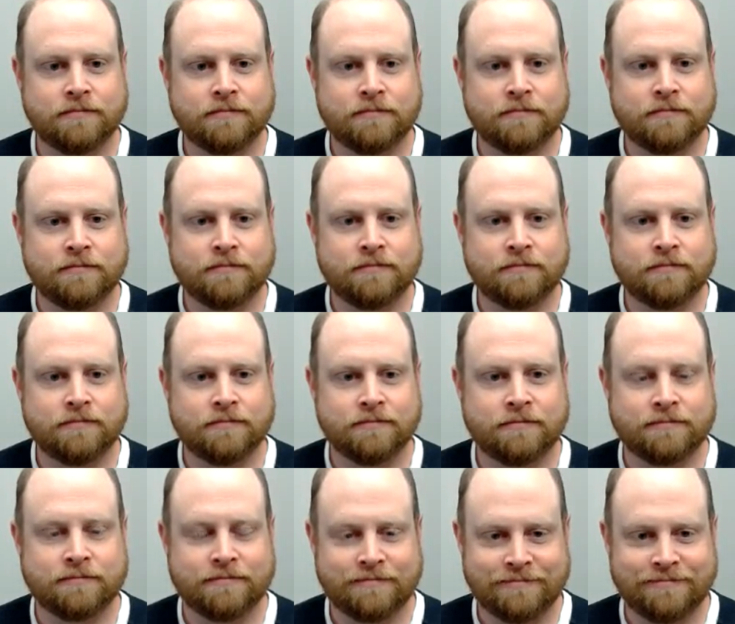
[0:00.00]

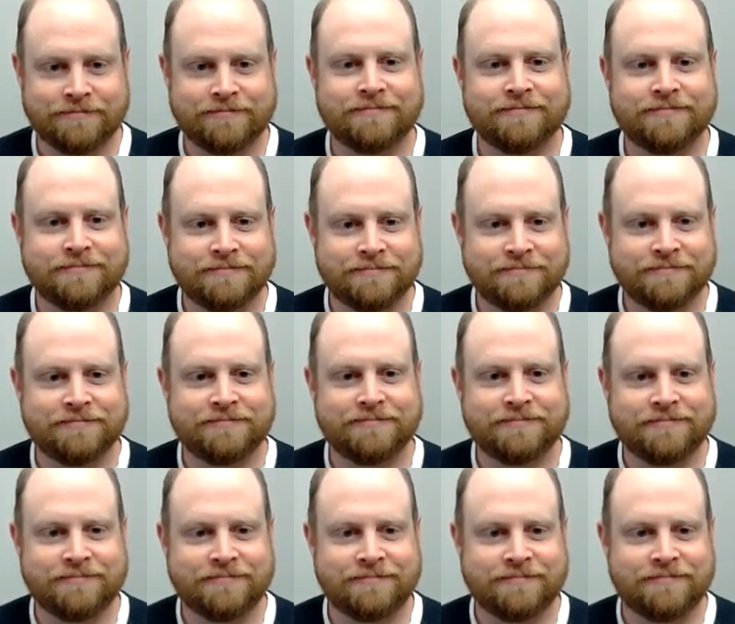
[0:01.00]

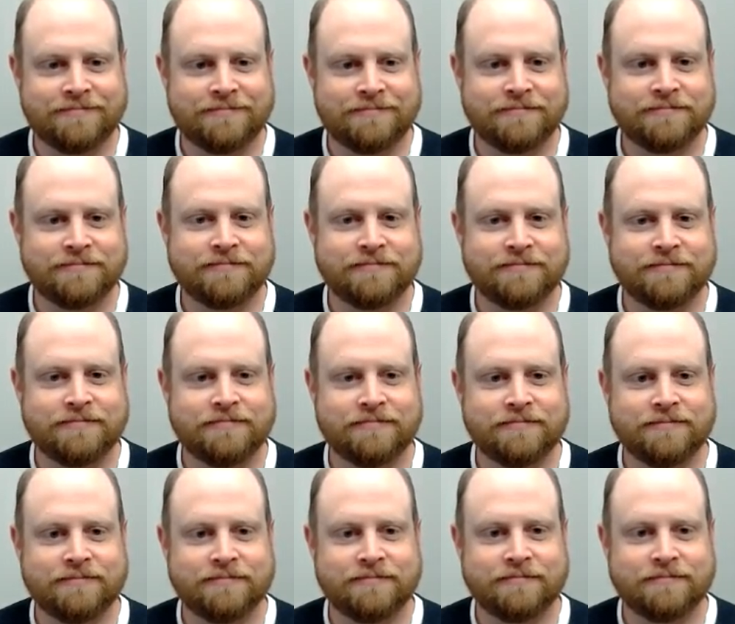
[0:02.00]

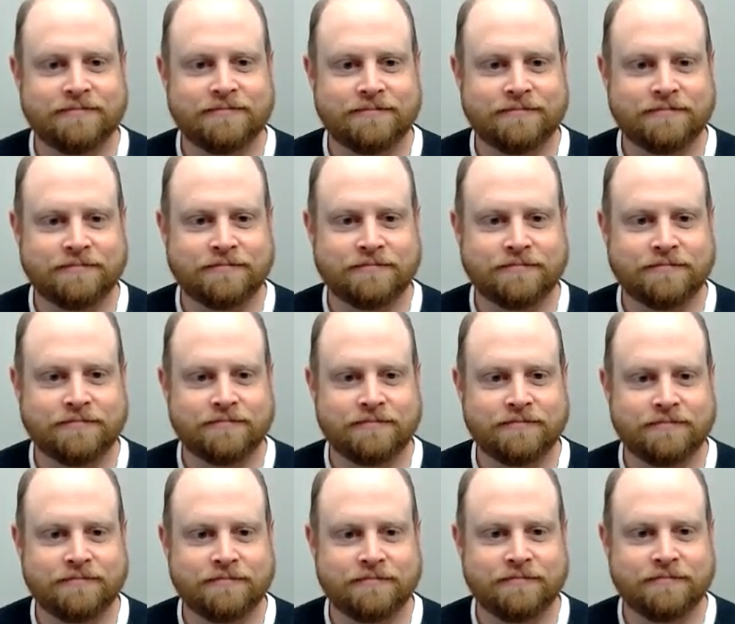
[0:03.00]

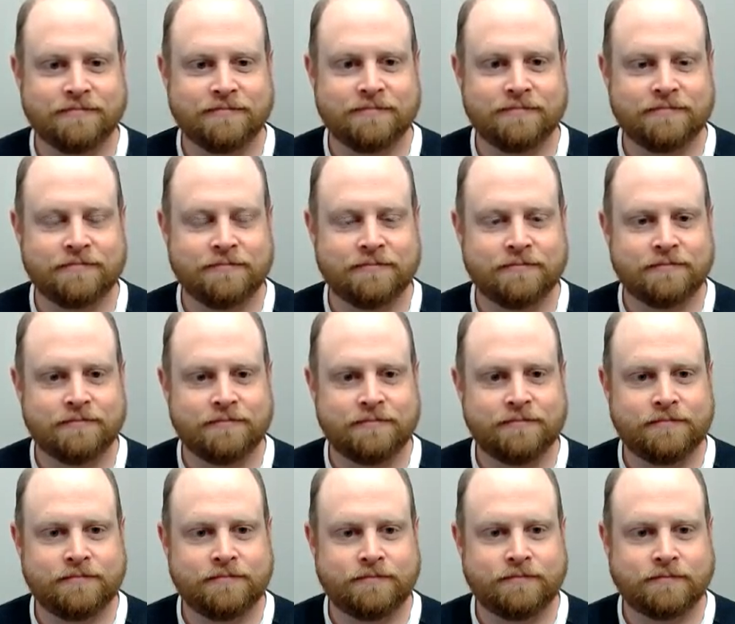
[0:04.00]

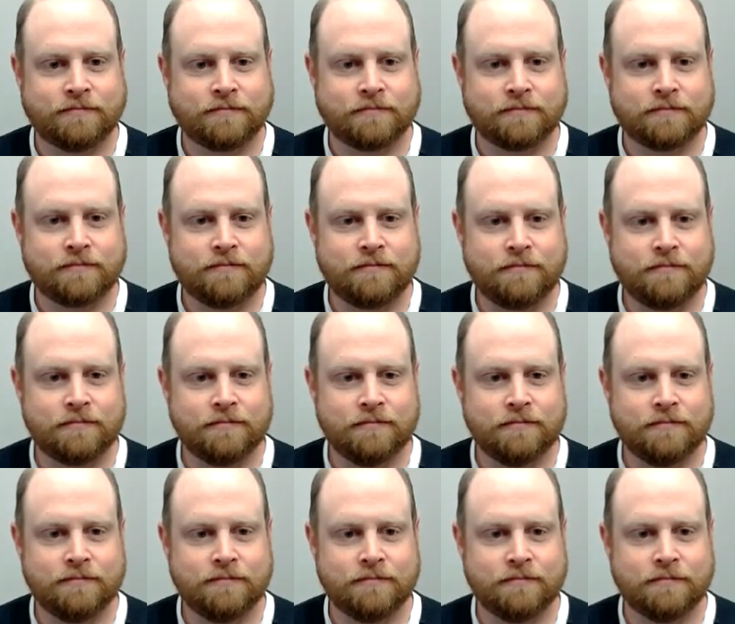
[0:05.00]

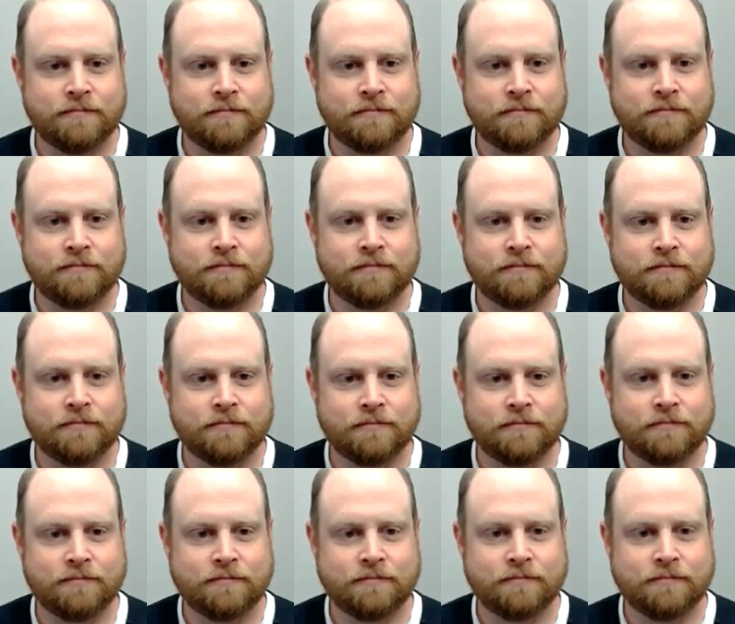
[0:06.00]

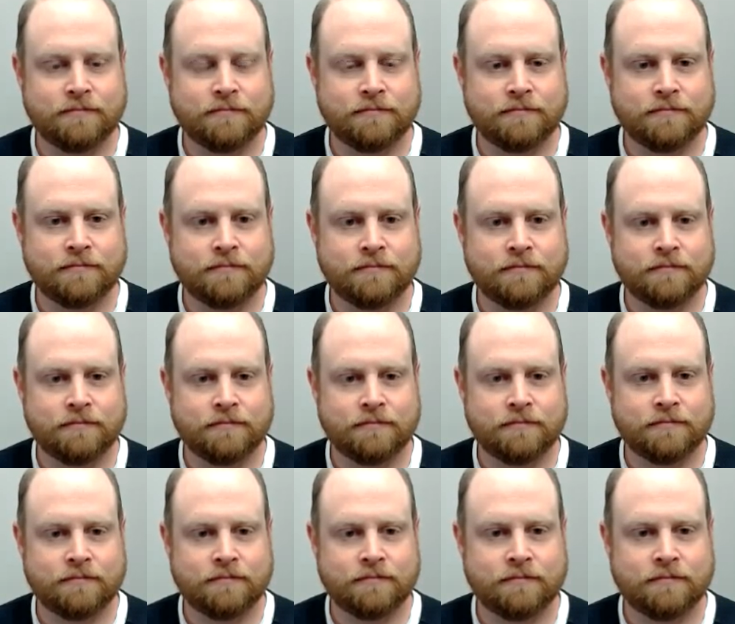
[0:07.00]
The person shown says nothing.